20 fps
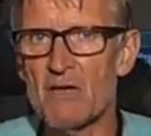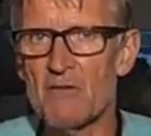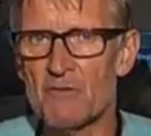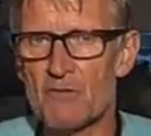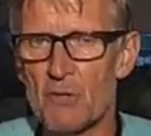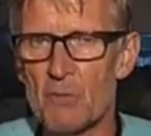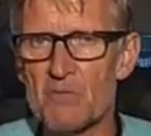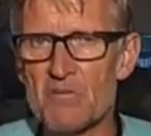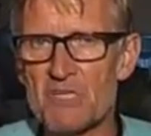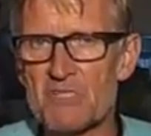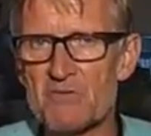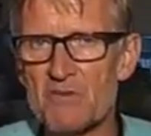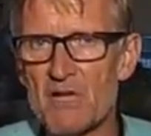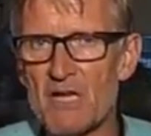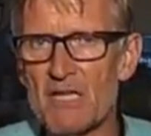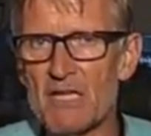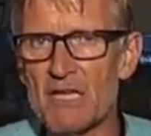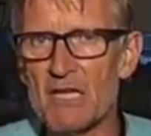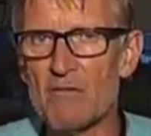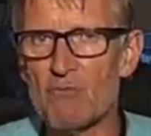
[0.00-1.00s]
from the
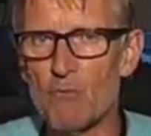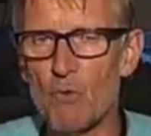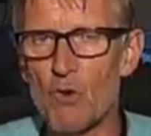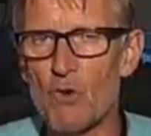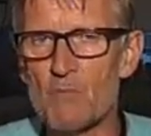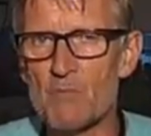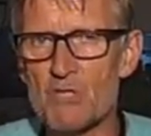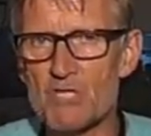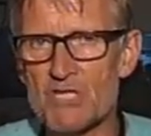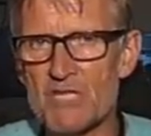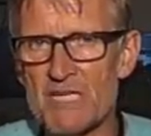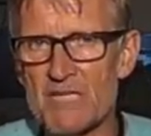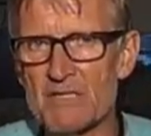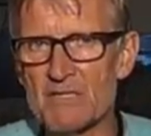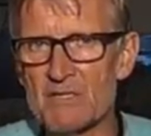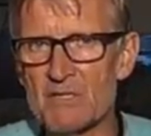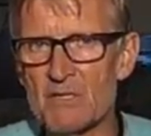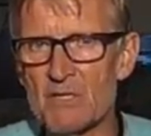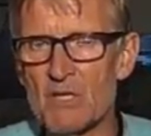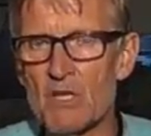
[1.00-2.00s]
Israeli war machine.